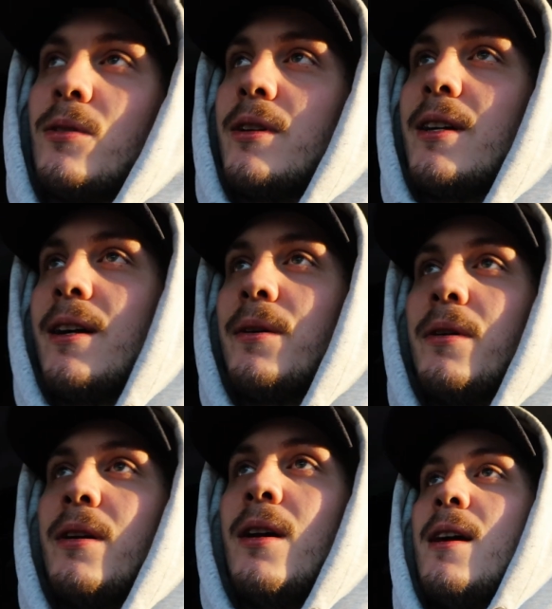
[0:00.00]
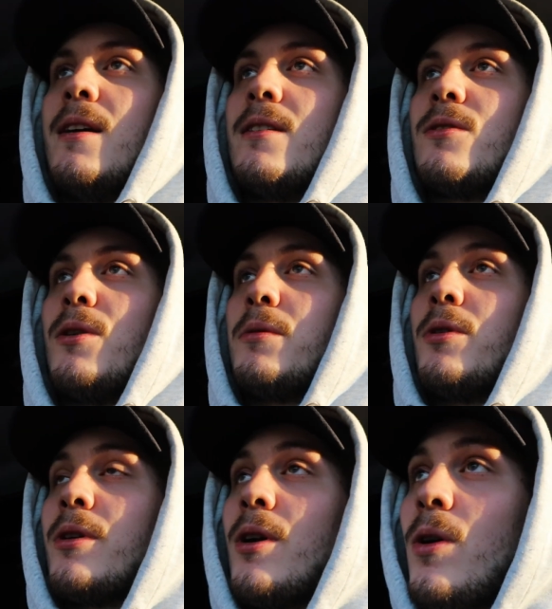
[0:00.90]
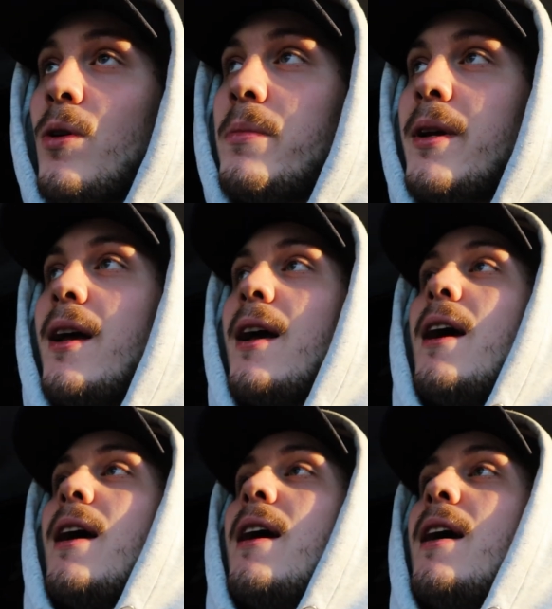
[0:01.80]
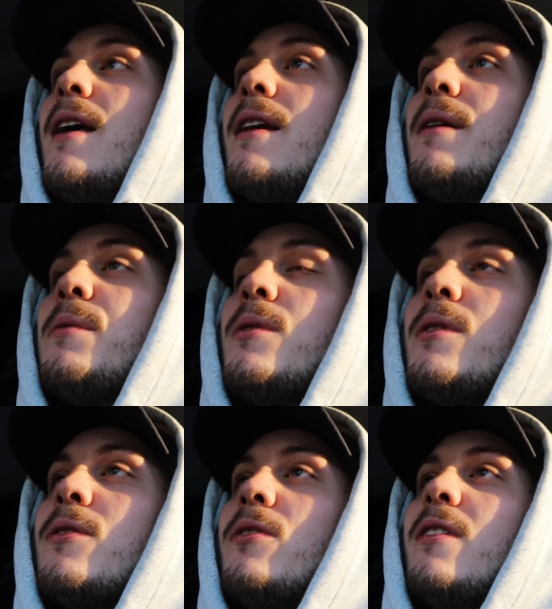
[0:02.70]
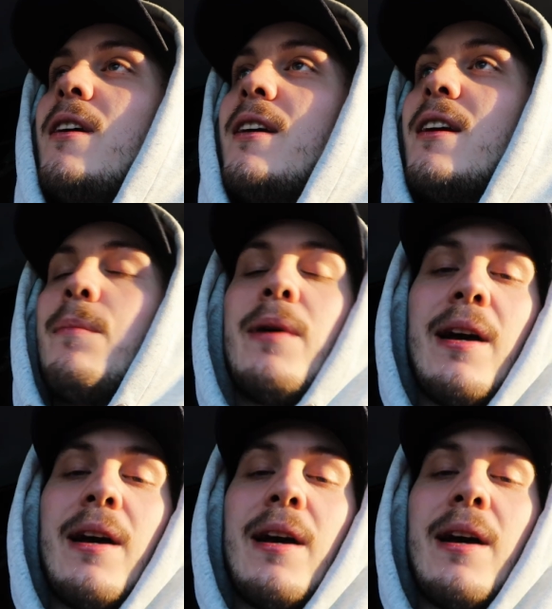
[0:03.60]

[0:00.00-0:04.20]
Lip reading: going down. And so I'm going home and I'm going to take a